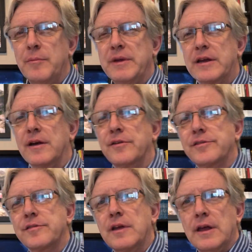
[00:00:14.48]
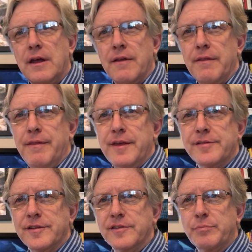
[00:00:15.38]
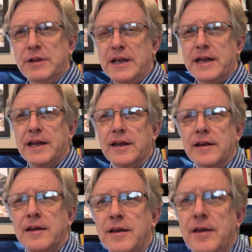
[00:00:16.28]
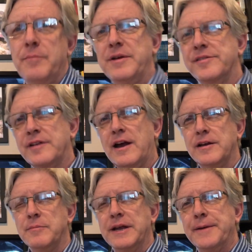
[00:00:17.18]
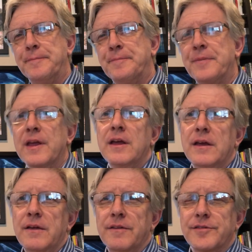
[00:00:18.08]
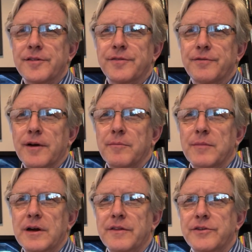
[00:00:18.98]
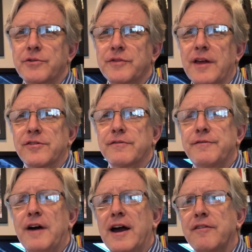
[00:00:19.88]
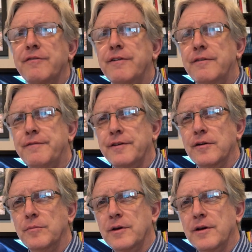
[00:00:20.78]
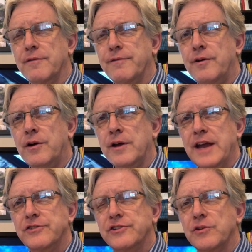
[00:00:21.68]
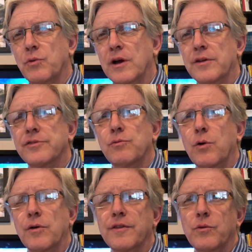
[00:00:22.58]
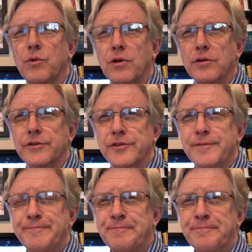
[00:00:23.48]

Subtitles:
because this is playing beside me. This is from the 2005 film of H.G. Wells' War of the Worlds.